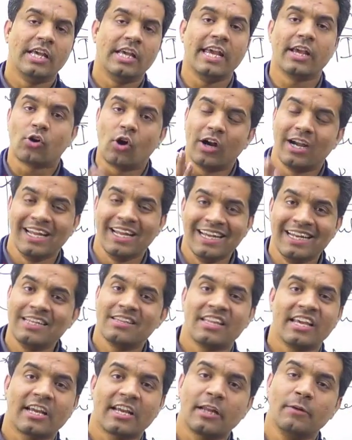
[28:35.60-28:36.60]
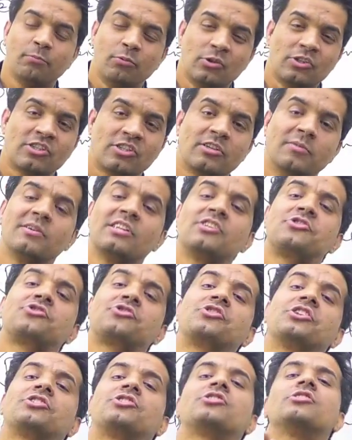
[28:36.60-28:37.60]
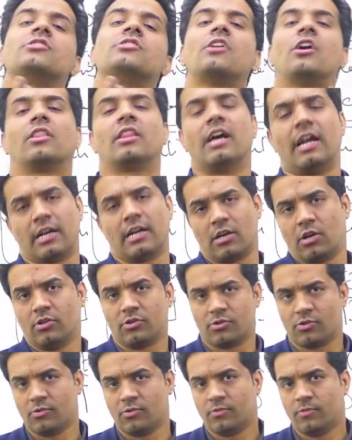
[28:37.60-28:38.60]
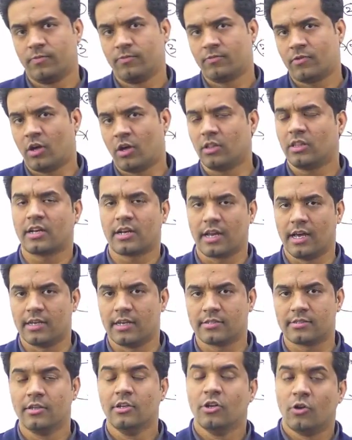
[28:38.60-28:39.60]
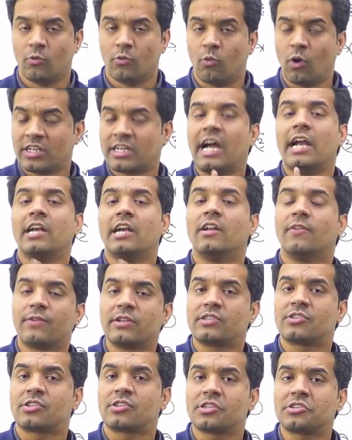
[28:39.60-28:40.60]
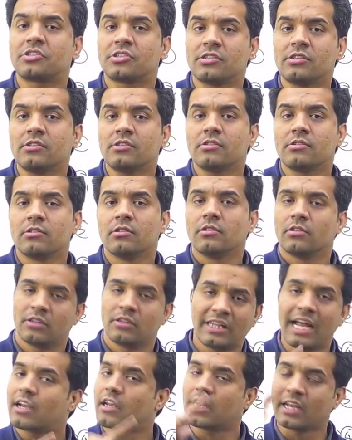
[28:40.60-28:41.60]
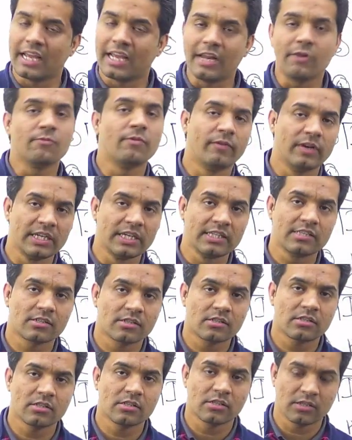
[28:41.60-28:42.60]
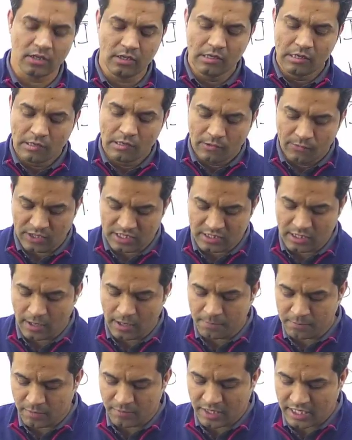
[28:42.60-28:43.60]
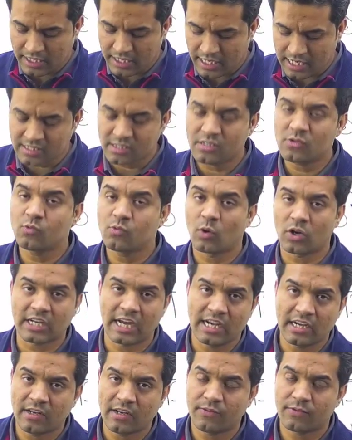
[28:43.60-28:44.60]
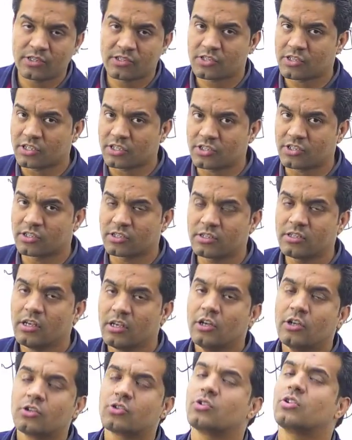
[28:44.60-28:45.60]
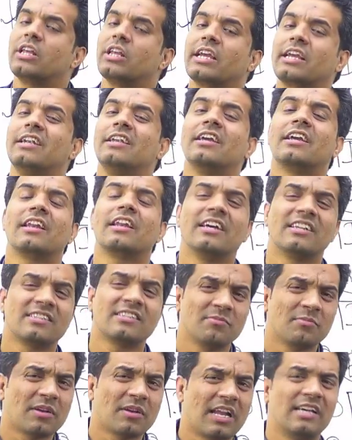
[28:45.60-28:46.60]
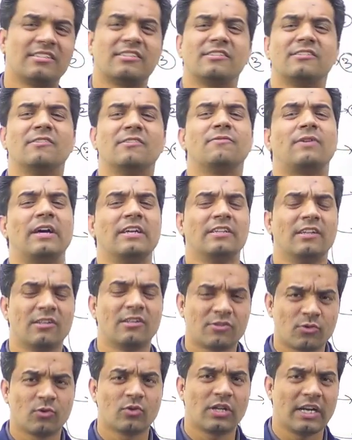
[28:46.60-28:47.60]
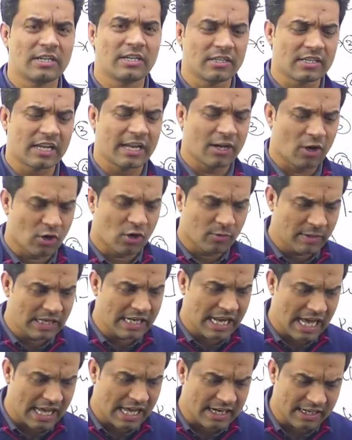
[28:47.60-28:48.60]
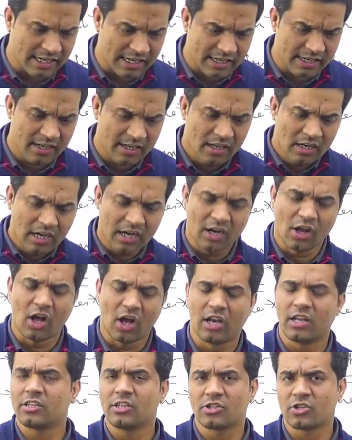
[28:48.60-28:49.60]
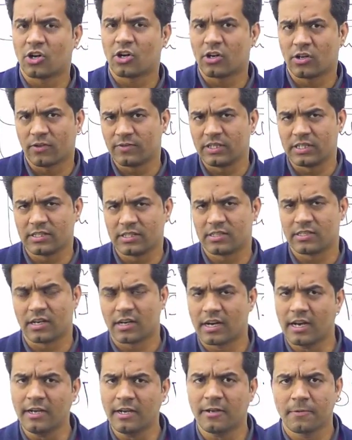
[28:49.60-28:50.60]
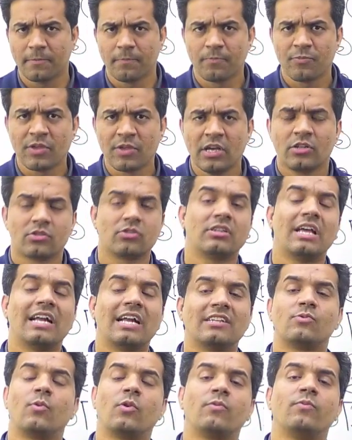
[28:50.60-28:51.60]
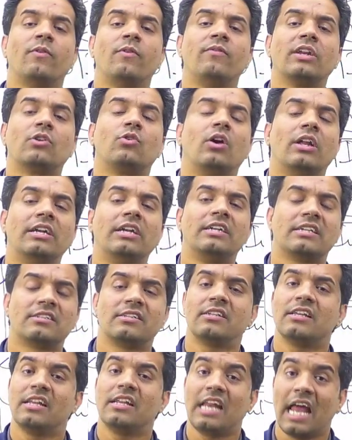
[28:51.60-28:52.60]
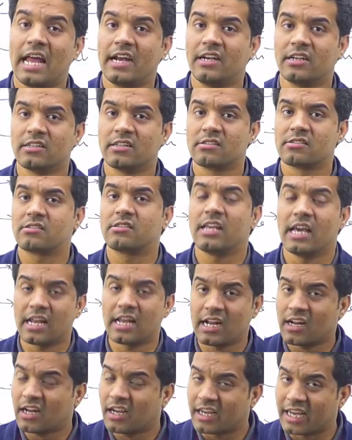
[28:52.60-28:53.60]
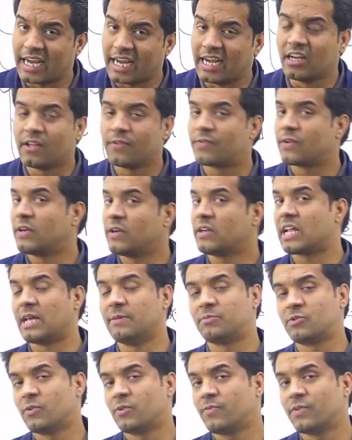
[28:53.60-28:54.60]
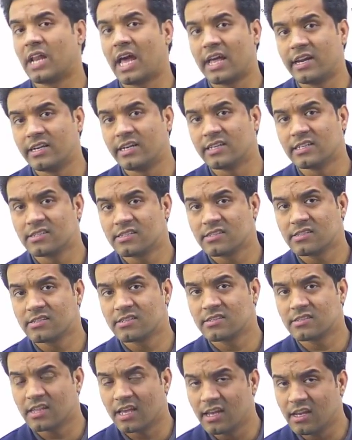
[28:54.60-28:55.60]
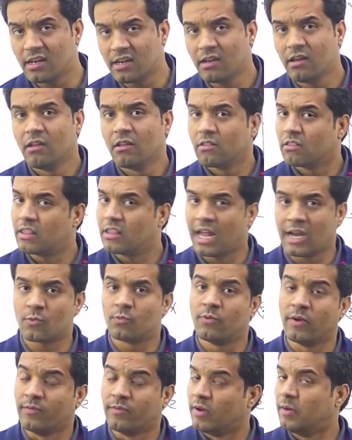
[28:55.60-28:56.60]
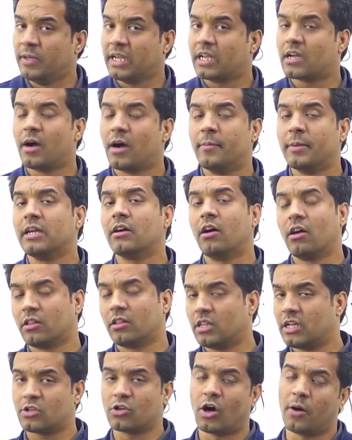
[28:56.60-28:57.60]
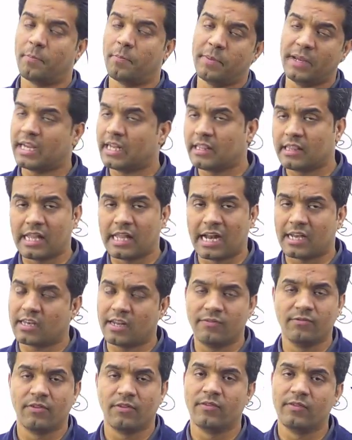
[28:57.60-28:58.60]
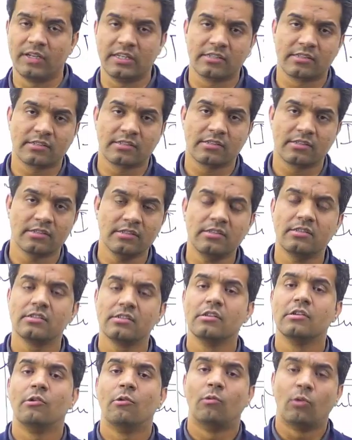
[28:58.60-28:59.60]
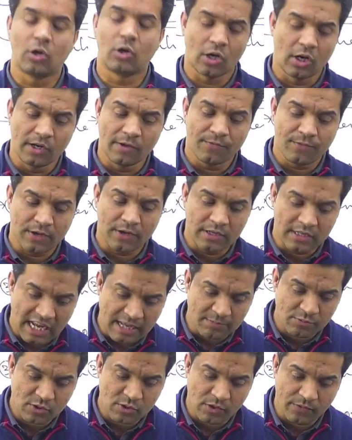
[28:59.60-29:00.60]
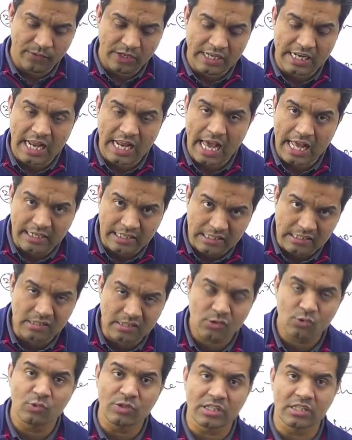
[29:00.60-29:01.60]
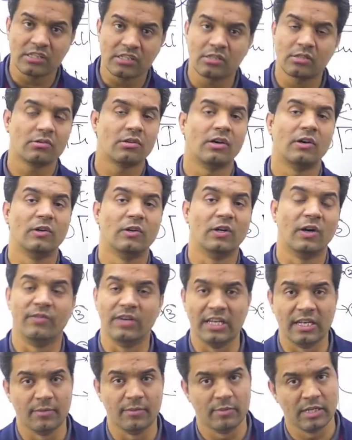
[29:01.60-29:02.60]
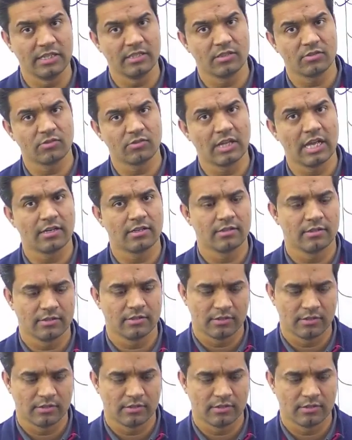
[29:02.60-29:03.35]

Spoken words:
Accordingly, they can put some restriction on that also, on the class. What kind of restriction? That again we will discuss for the upcoming classes, what kind of restriction. So they can declare some classes in final so that it cannot be inherited and all other sort of things here, right? So that is what we will call it as an inheritance. There are again different types of inheritances is there that we will be coming on the topic, and that time we will discuss is what all different types of inheritance which is available into that.